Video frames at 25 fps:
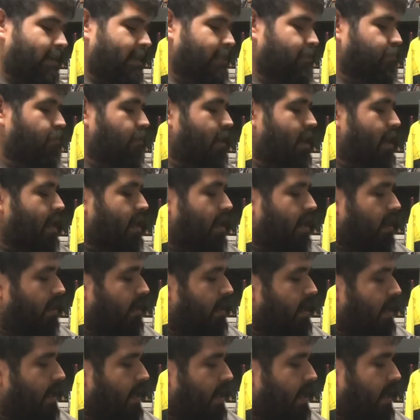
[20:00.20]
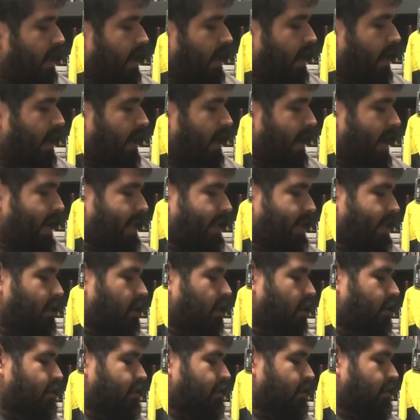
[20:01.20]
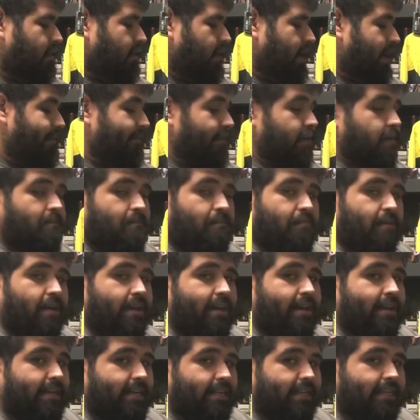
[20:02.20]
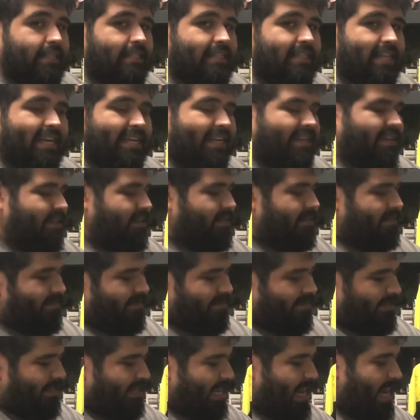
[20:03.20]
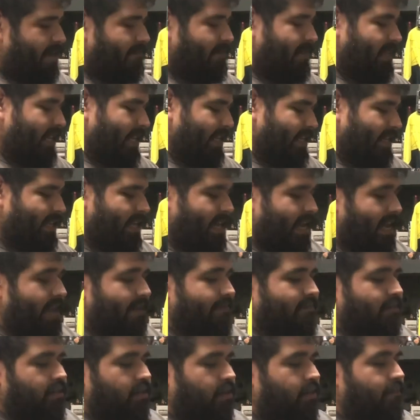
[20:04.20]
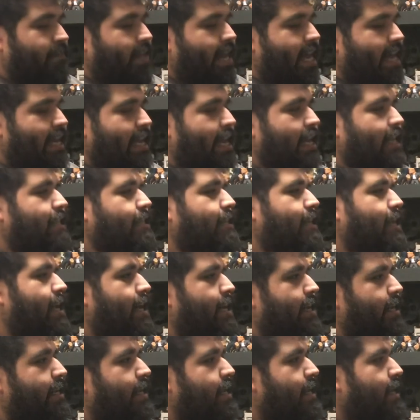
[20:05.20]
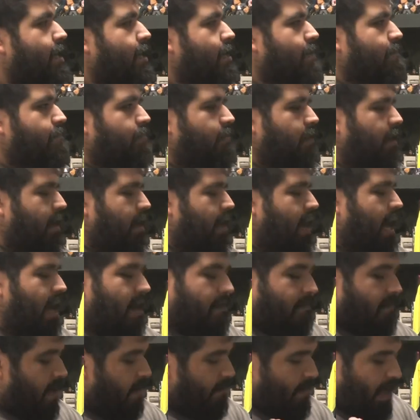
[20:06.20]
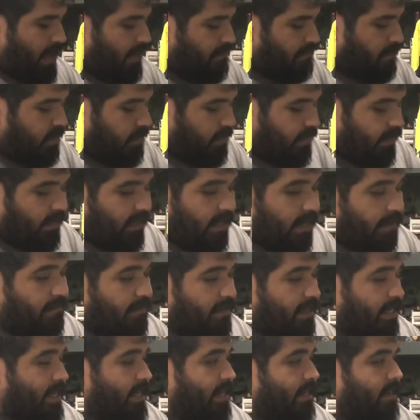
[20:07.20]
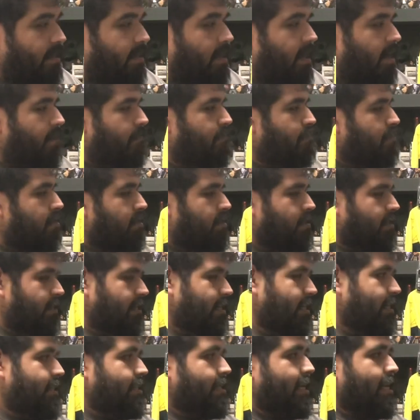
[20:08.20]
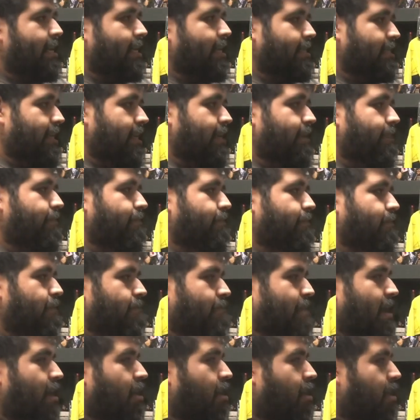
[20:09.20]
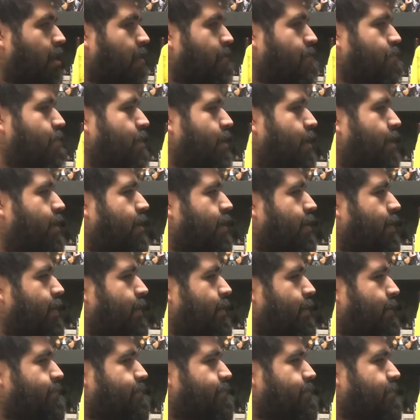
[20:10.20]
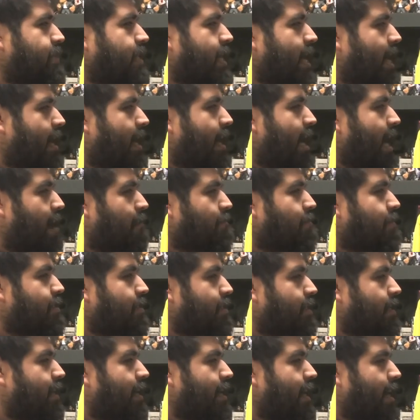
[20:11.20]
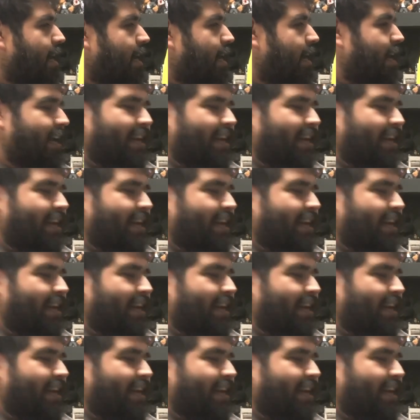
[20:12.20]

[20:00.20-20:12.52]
as well. Uh, and then also if your button is like jamming like that. So eight out of ten, but I, I'm absolutely in love with it. Uh, personally, ten out of ten in my heart. But yeah, I would. Uh,